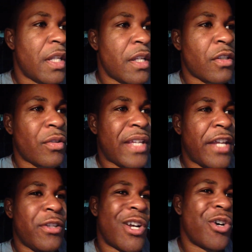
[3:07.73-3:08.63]
So yeah,
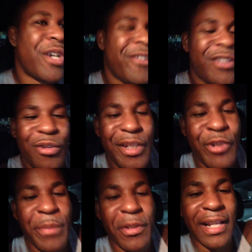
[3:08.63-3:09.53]
you know, if you in
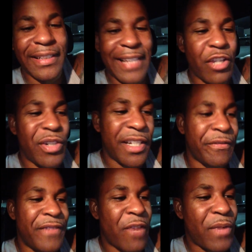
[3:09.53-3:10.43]
crypto like that, you need to
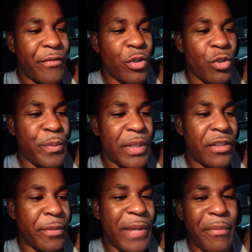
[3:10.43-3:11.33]
find revenues
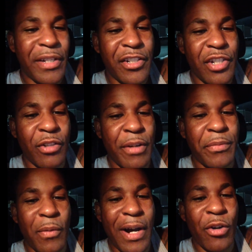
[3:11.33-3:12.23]
to be able to get your
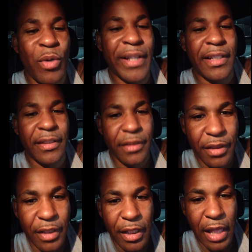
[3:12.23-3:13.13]
crypto out quickly.
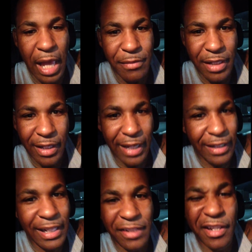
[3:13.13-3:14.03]
Yeah, I'm saying you gotta
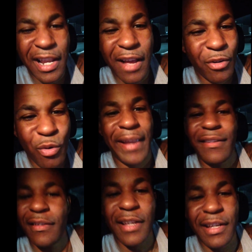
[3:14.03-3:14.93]
get that shit out quick.
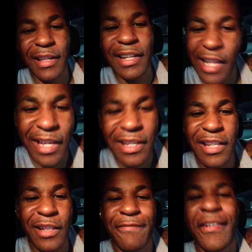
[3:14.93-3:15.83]
Get in,
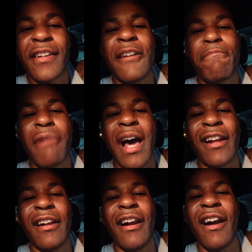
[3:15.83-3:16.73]
get the fuck up
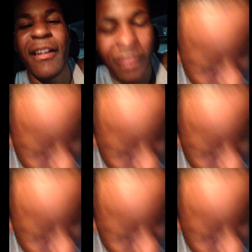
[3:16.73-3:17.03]
butter.